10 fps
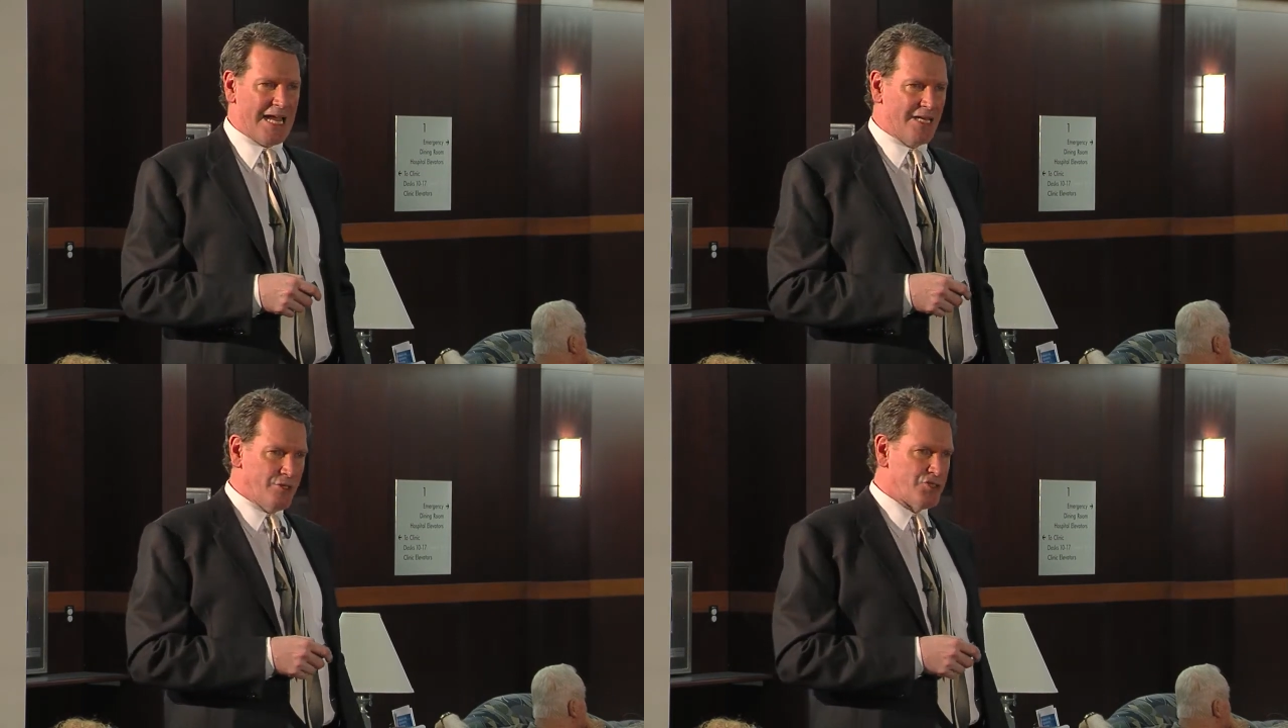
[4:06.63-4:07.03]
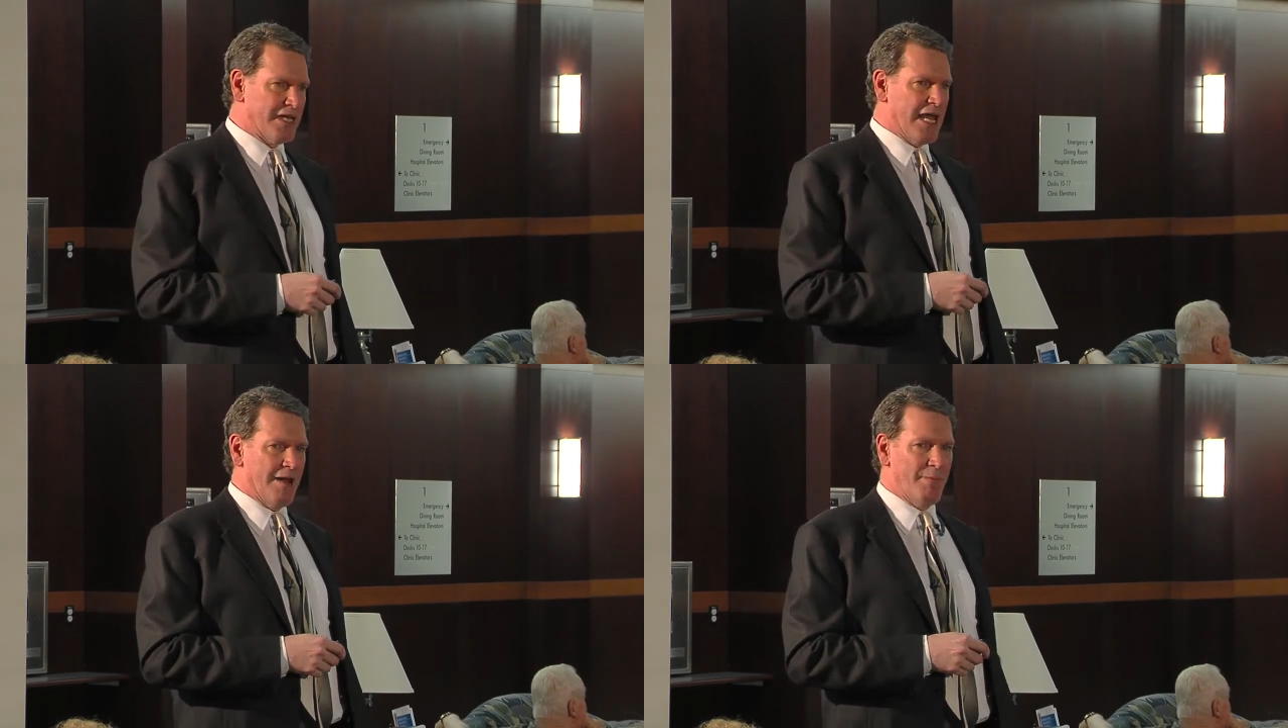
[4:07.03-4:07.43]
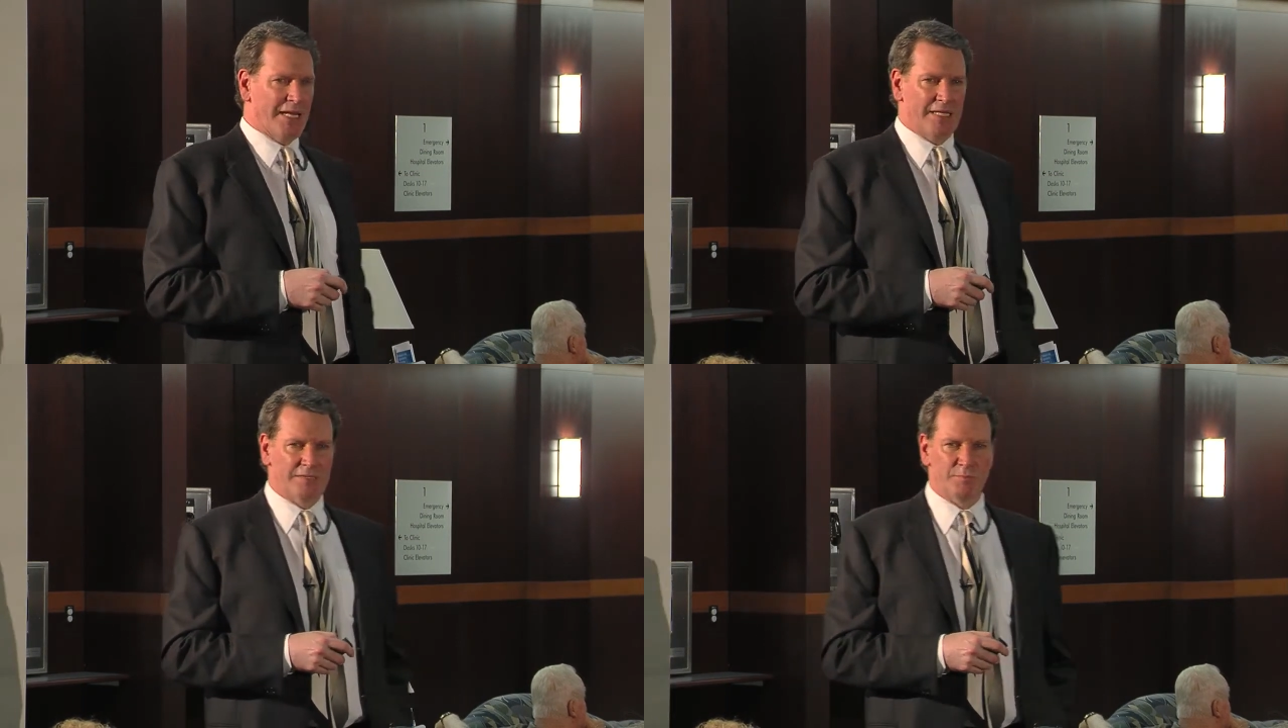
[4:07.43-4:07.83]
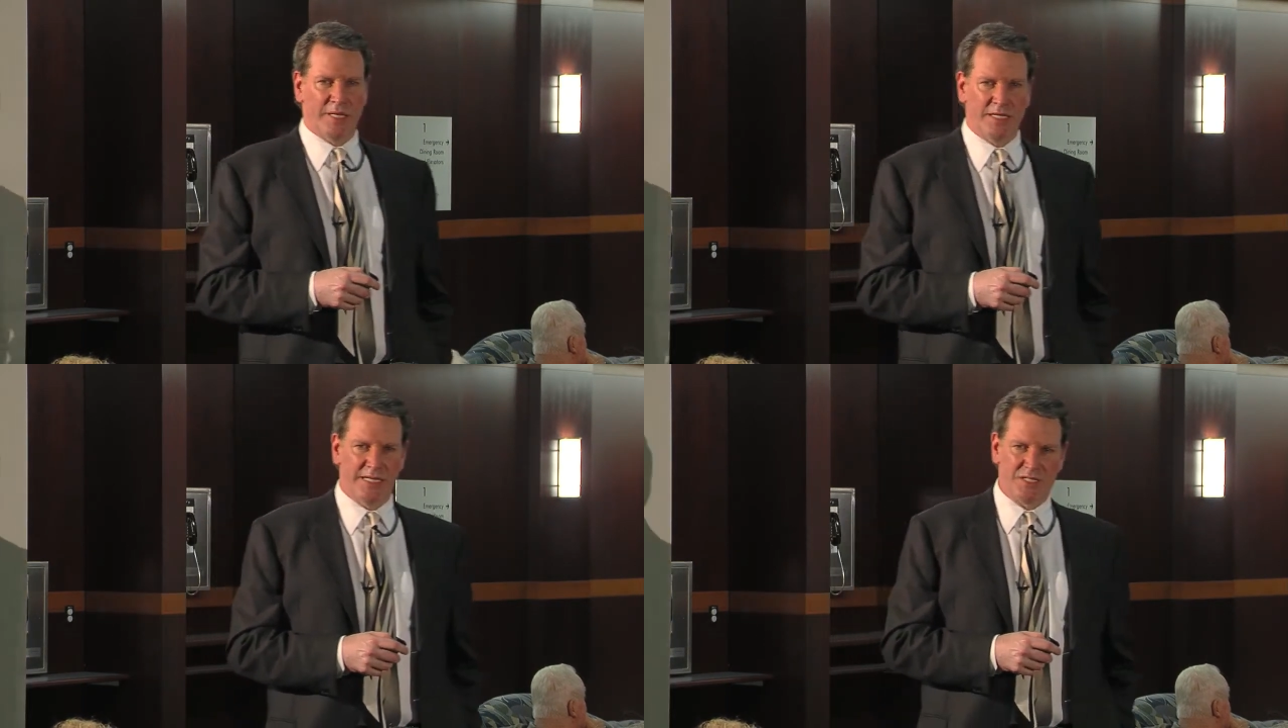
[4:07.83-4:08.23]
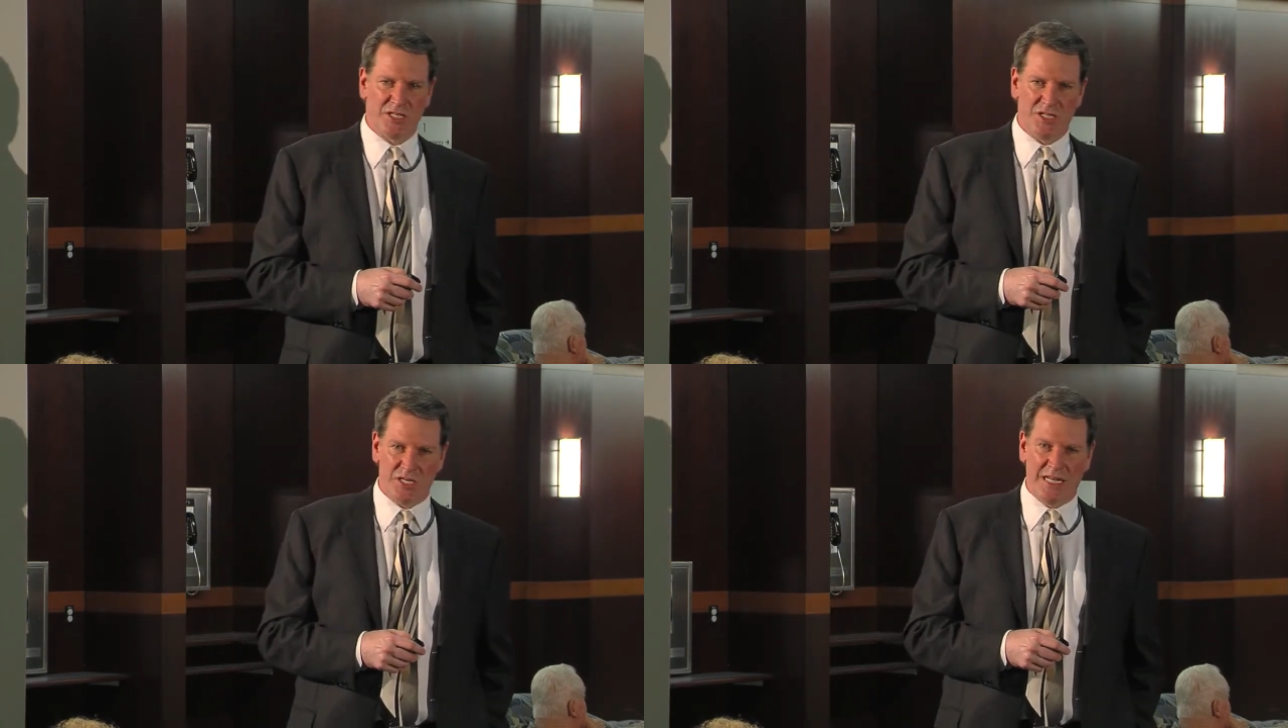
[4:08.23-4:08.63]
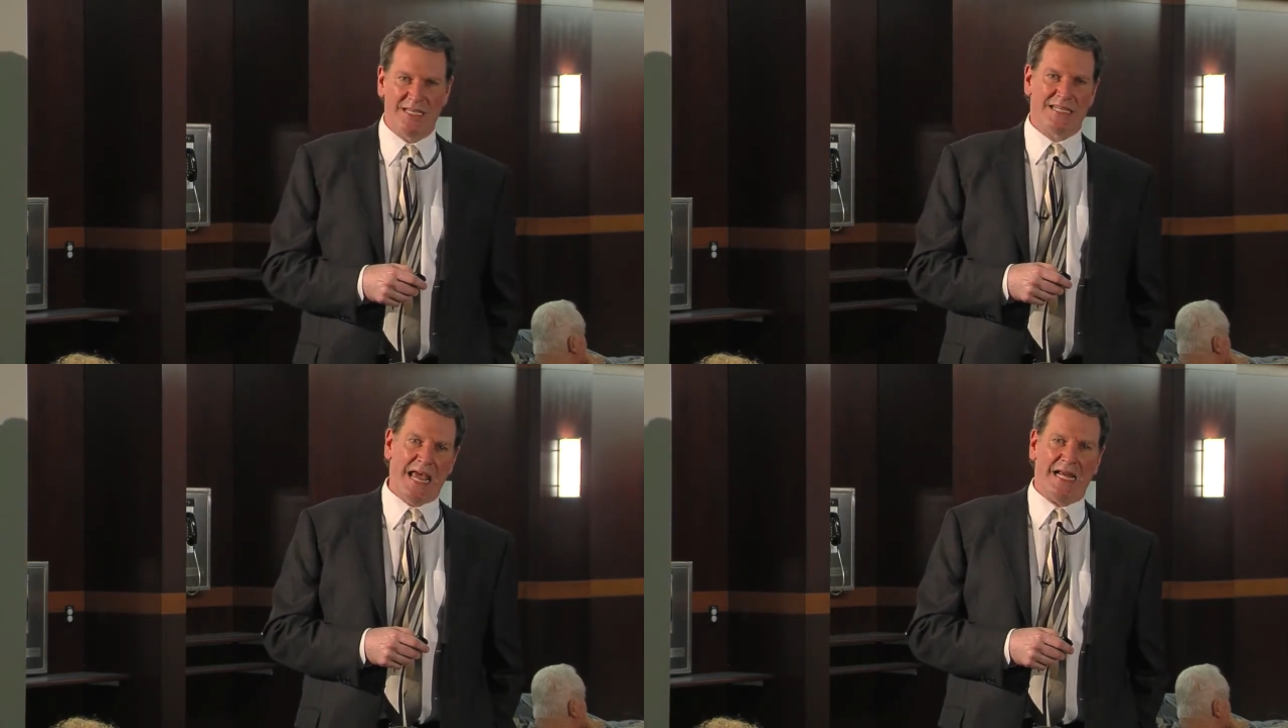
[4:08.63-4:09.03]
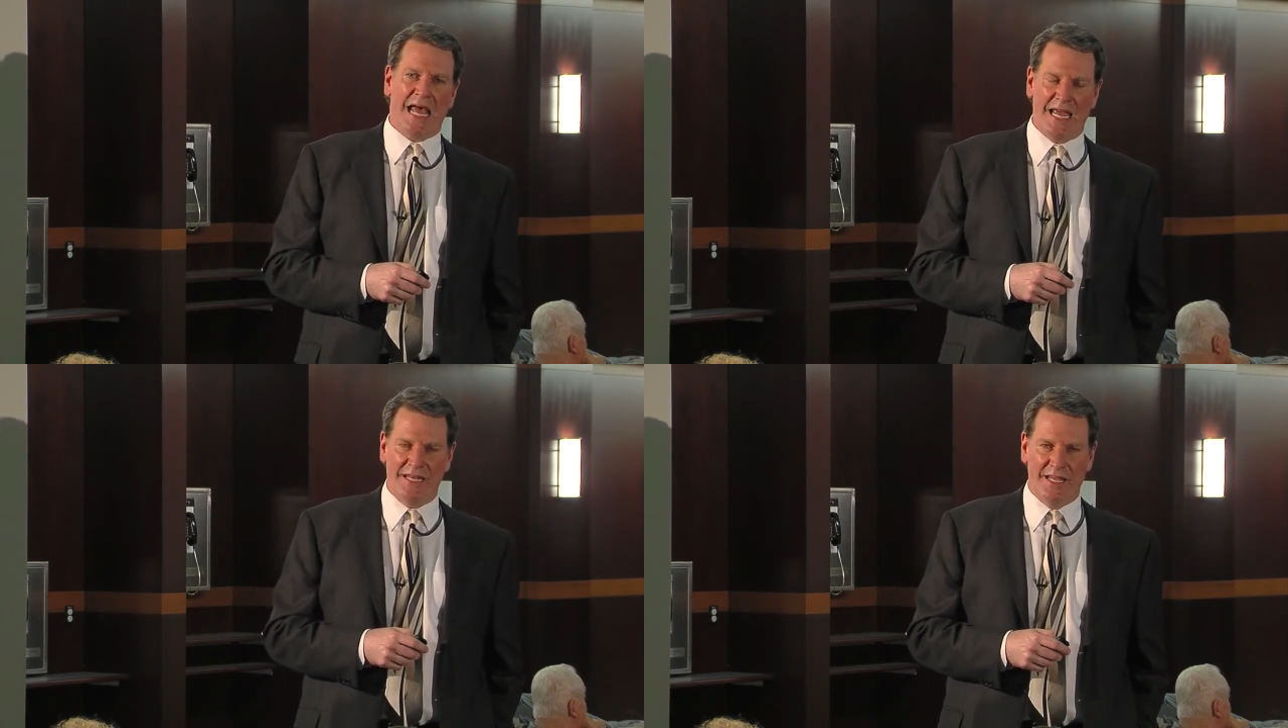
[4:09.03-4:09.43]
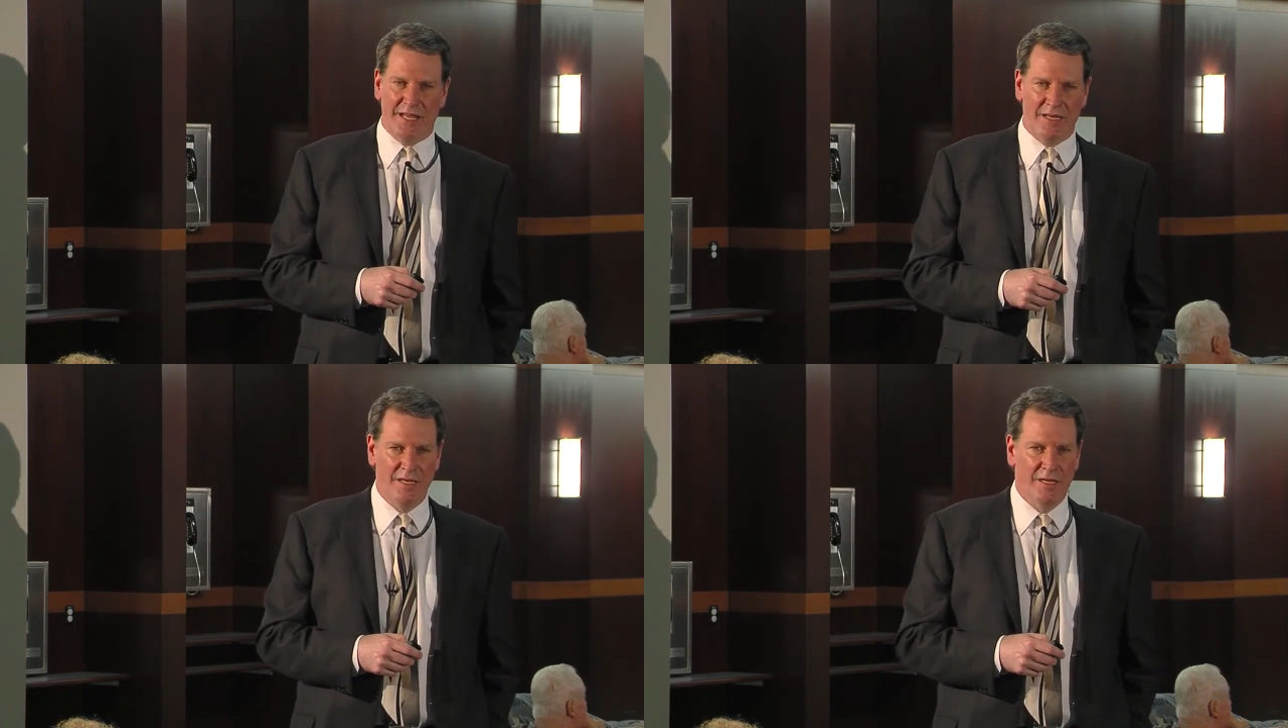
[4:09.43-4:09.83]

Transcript: I usually got to make as big an incision as that guy did.